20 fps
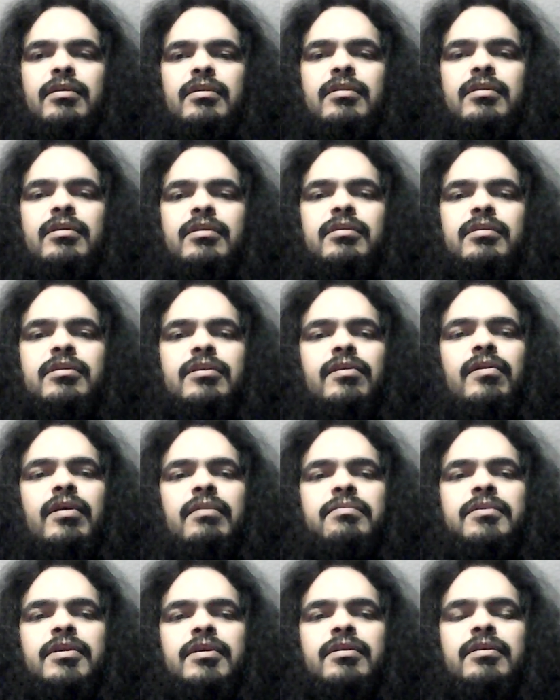the
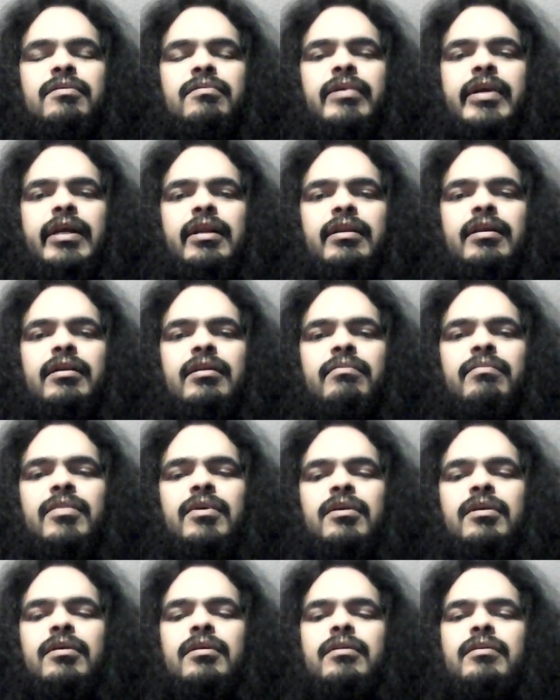scriptures written in the
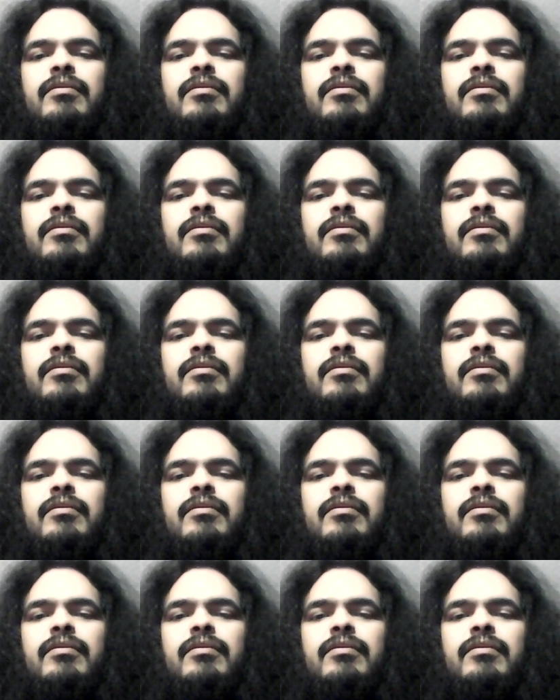book,